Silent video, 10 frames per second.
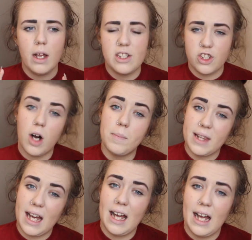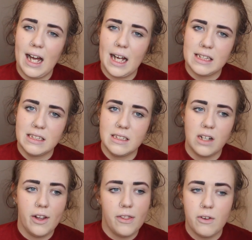It stopped there, and
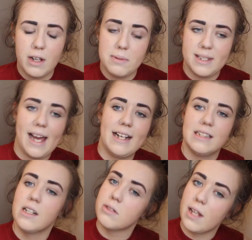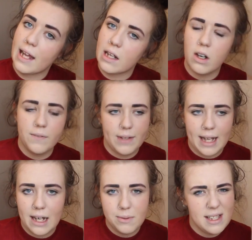I thought that was the end. I was like, thank God for
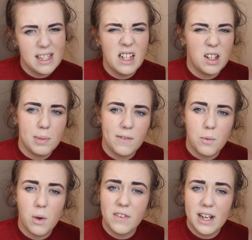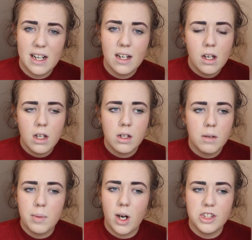that. I was still a little bit of a worrier,
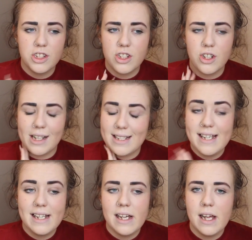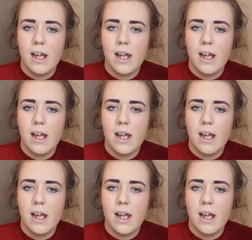but I just thought, that's it.